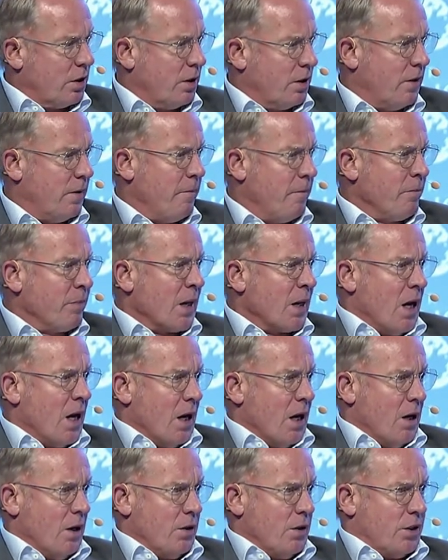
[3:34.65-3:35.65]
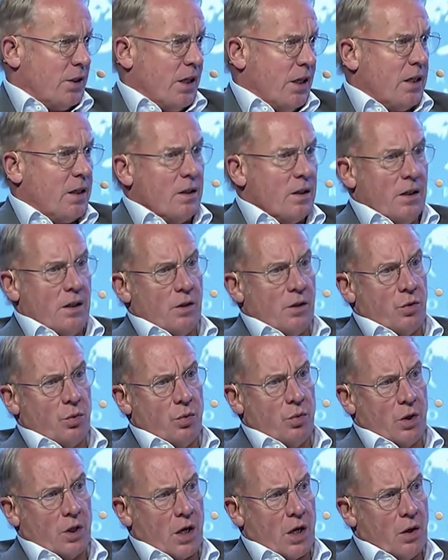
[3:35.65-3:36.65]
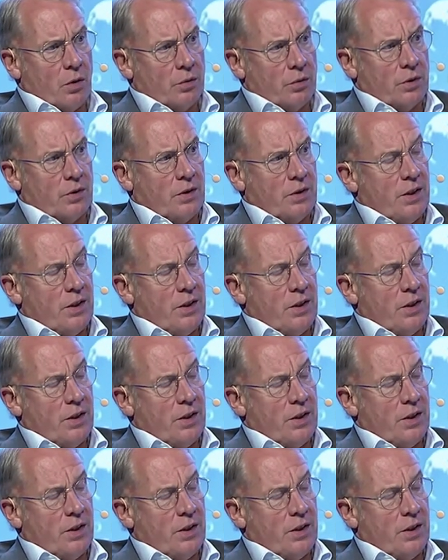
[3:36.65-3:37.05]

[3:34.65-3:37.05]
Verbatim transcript: uh, uh, taken into account.